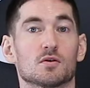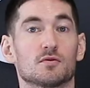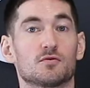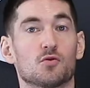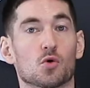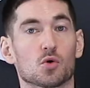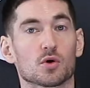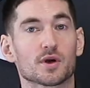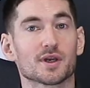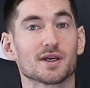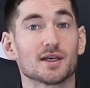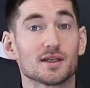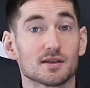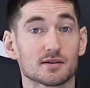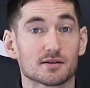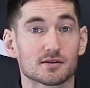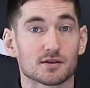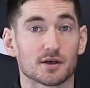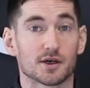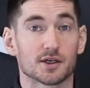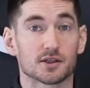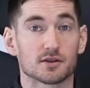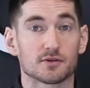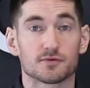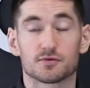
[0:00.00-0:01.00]
For
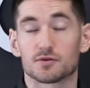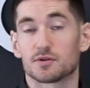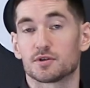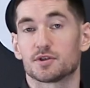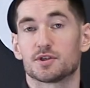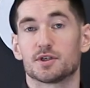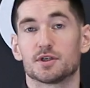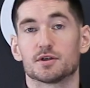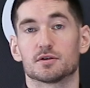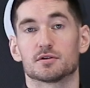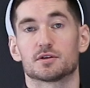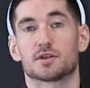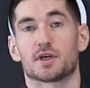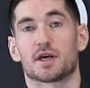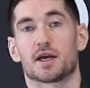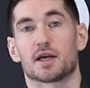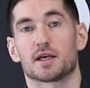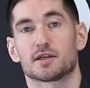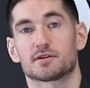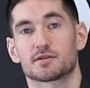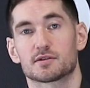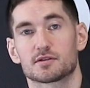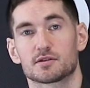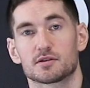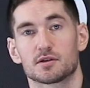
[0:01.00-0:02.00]
inside the frontier
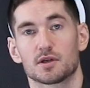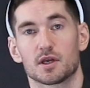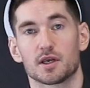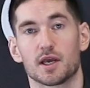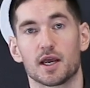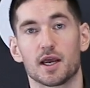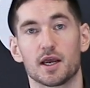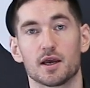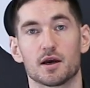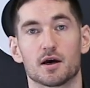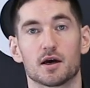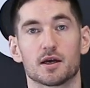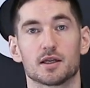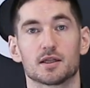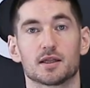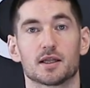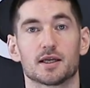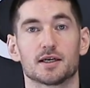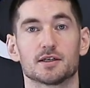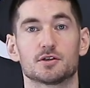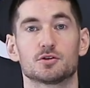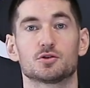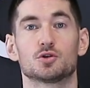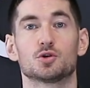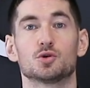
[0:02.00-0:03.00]
tasks, AI
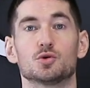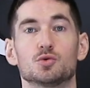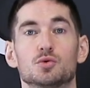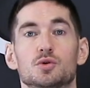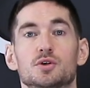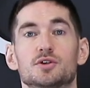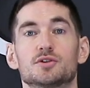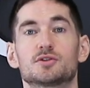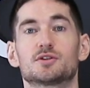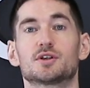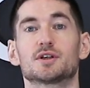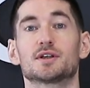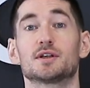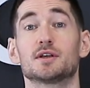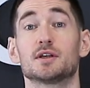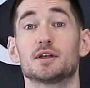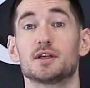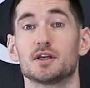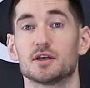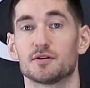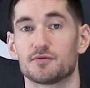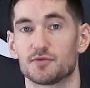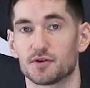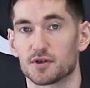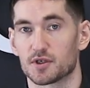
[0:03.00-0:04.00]
led to
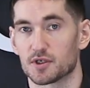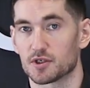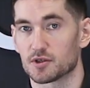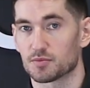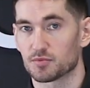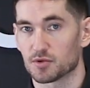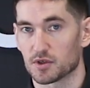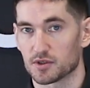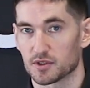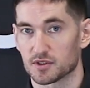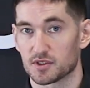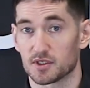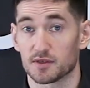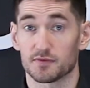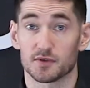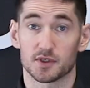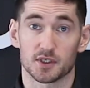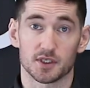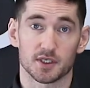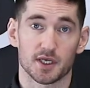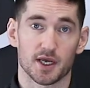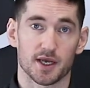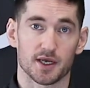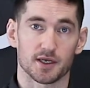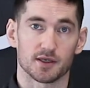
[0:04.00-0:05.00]
significant
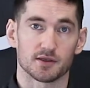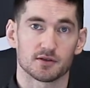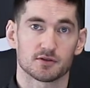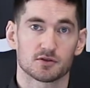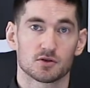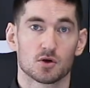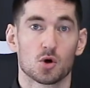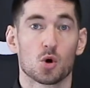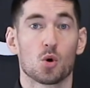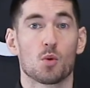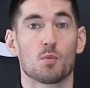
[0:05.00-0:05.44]
productivity gains.